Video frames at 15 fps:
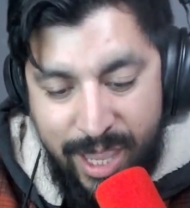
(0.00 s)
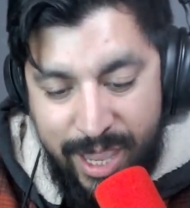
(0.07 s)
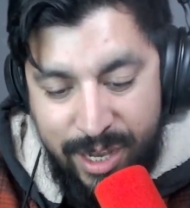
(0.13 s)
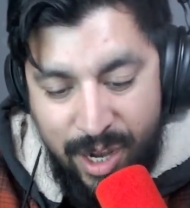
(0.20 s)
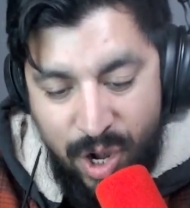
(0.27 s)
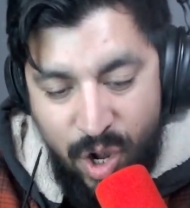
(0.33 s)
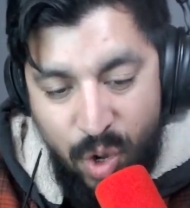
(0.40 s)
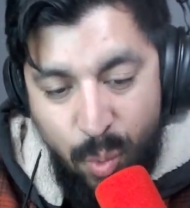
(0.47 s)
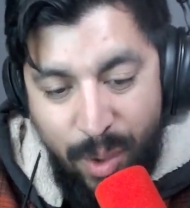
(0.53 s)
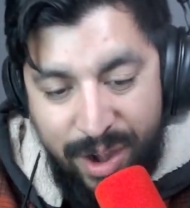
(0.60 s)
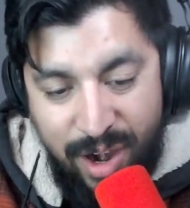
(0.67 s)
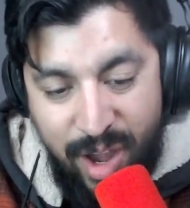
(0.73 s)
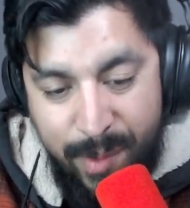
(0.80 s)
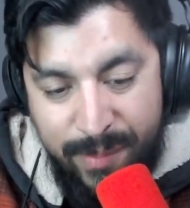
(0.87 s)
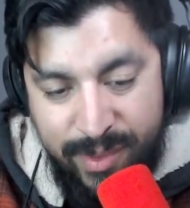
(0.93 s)
and what I
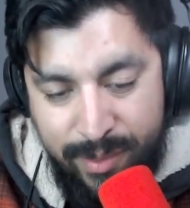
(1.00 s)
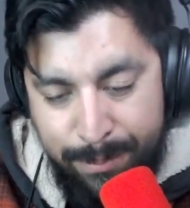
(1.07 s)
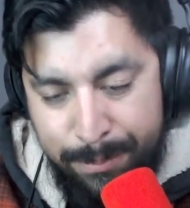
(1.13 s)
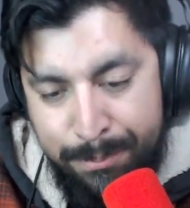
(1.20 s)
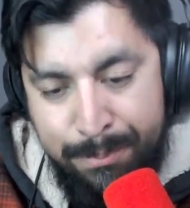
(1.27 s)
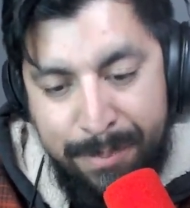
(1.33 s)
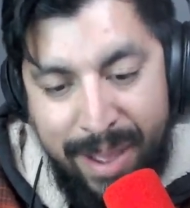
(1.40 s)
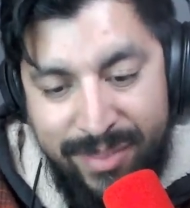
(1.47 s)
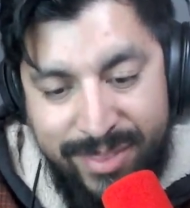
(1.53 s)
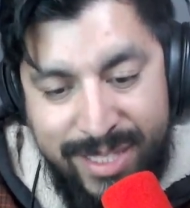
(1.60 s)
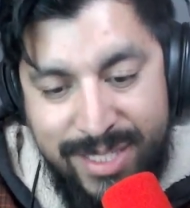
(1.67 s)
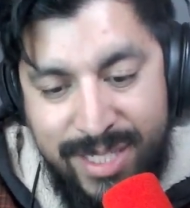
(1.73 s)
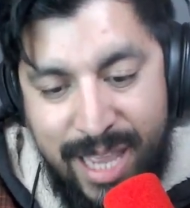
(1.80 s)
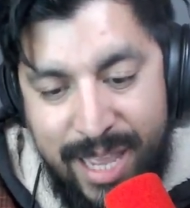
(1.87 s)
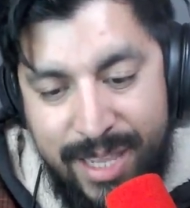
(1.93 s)
love about
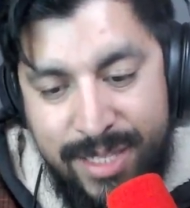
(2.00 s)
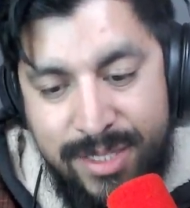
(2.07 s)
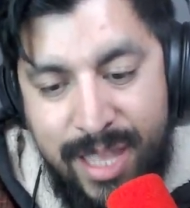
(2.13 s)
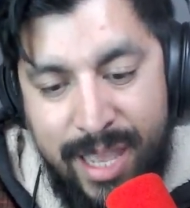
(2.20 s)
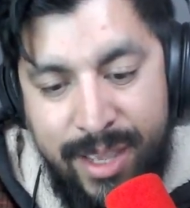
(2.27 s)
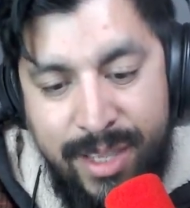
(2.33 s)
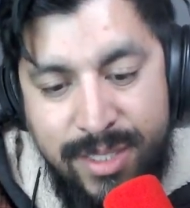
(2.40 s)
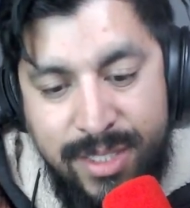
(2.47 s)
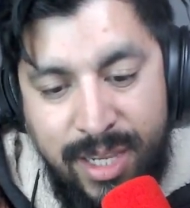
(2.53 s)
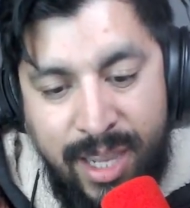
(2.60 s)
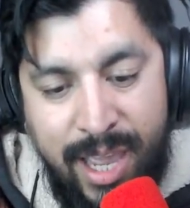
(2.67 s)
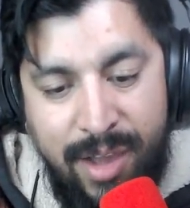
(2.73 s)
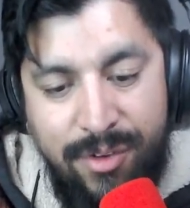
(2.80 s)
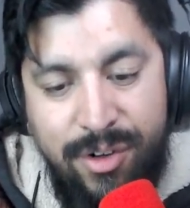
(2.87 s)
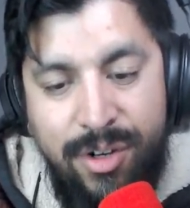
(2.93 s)
this guy is that he's a
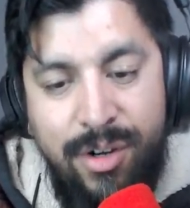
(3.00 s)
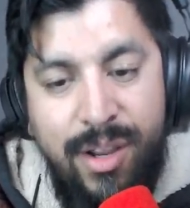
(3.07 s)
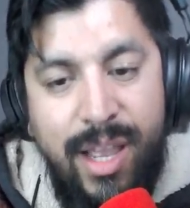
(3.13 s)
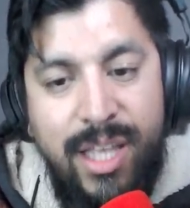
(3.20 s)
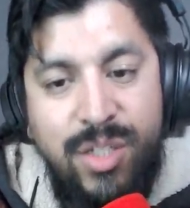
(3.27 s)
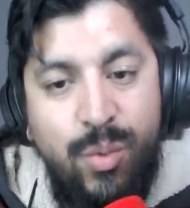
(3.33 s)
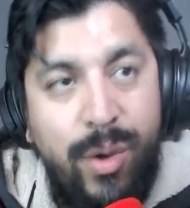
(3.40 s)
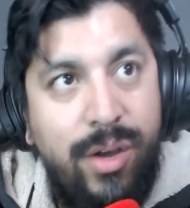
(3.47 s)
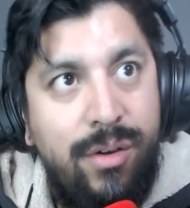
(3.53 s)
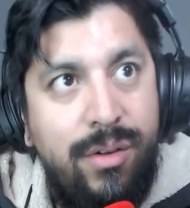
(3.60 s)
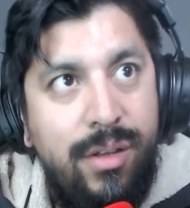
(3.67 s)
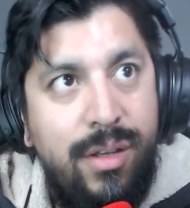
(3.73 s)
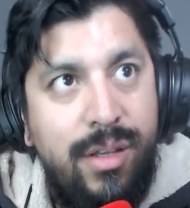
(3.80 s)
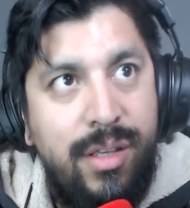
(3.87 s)
counter as well.